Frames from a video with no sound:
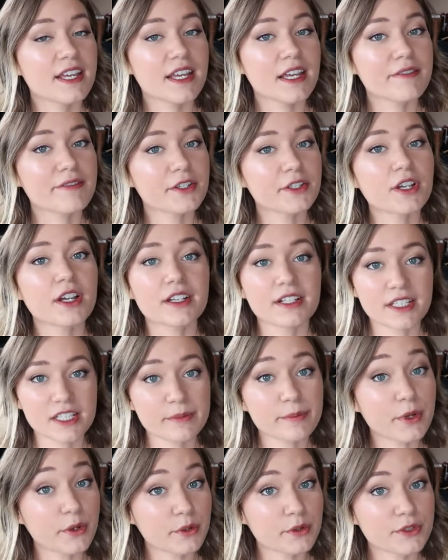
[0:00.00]
if you're not
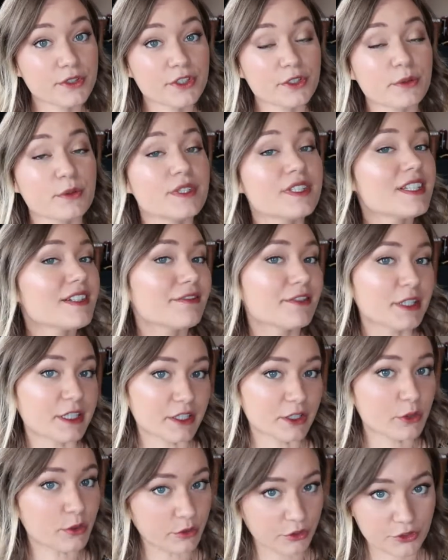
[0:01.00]
exposed to a
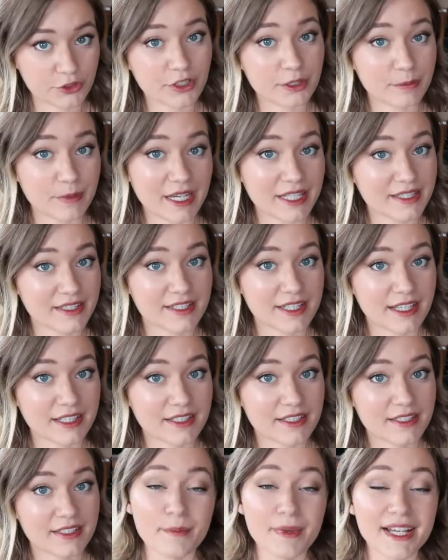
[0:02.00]
different culture and mindset.
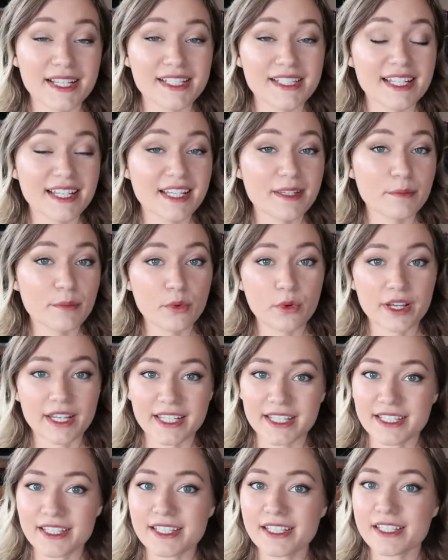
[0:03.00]
My second point
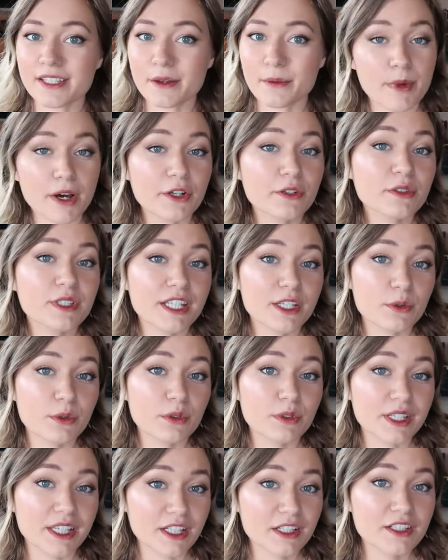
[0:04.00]
is
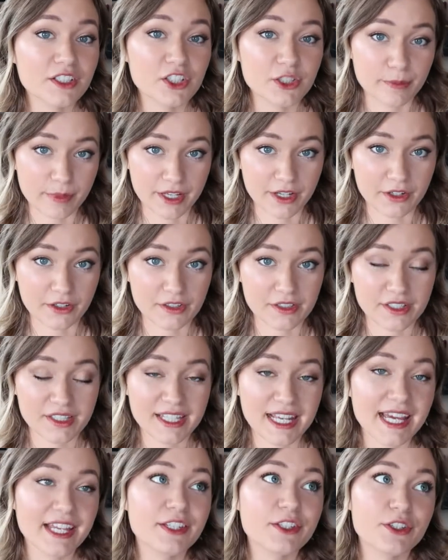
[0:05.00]
monolingual English speakers
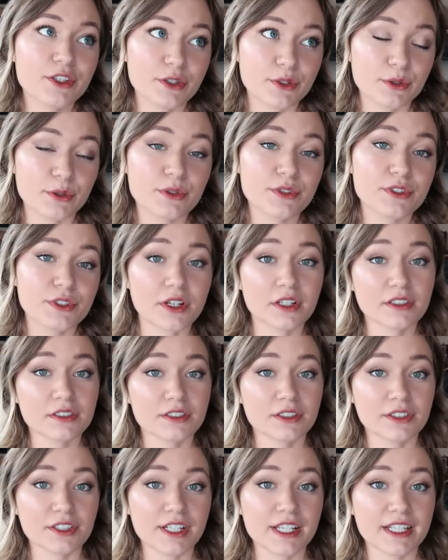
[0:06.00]
tend to start
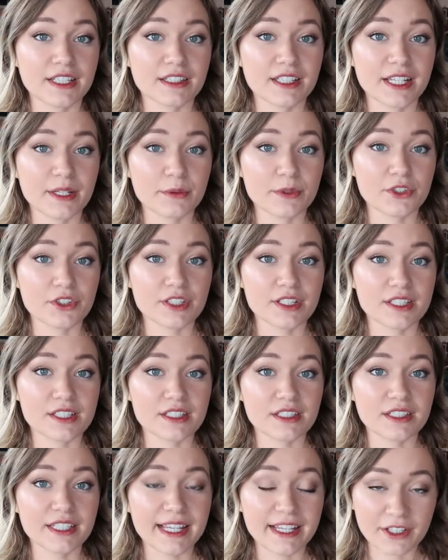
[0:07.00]
learning
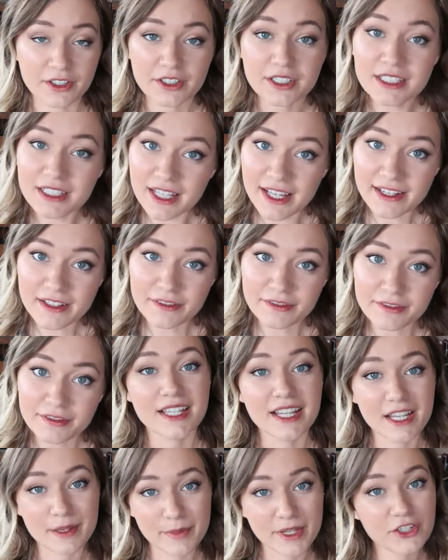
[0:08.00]
languages later in life.
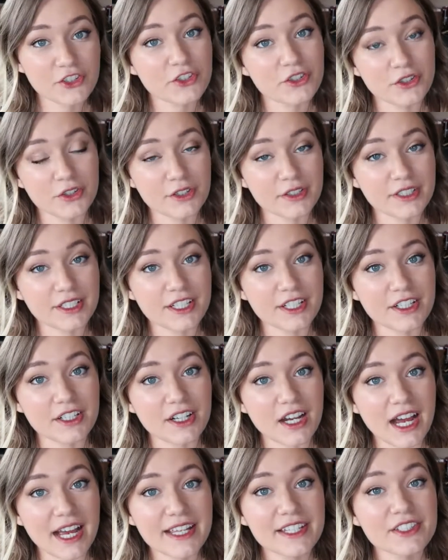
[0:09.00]
Like I mentioned
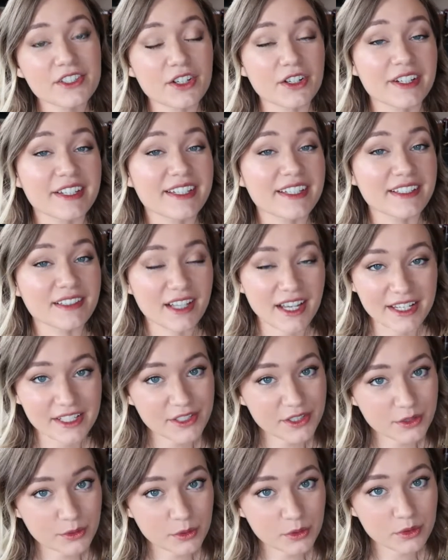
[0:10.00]
earlier, I started in high
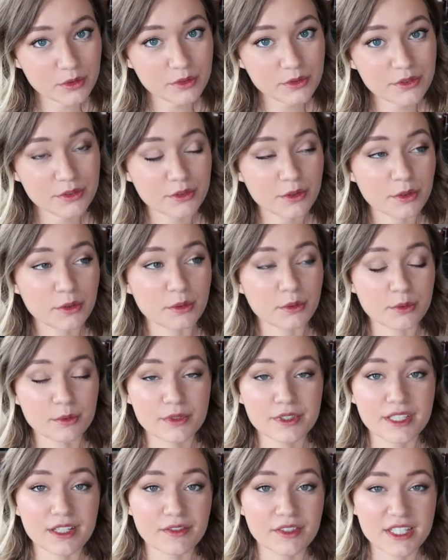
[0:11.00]
school, so
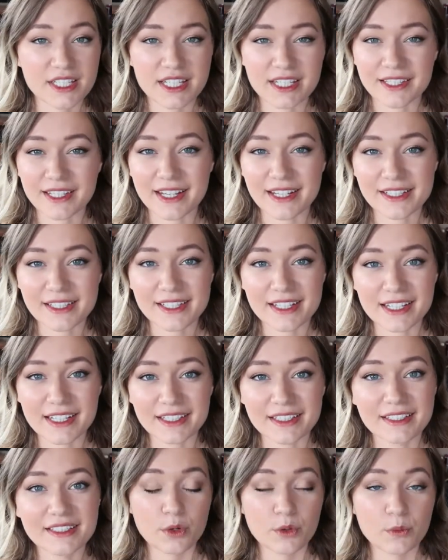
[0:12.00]
17,
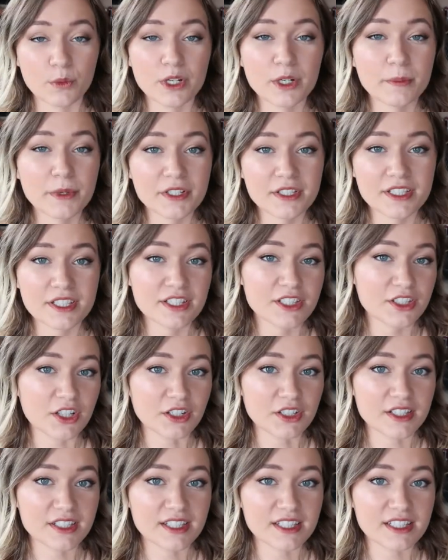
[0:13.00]
18. When a person
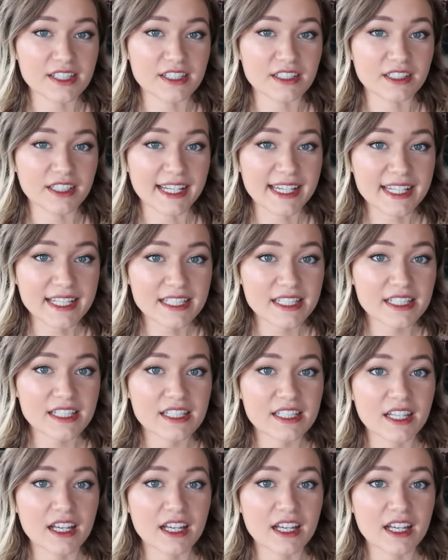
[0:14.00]
starts this late,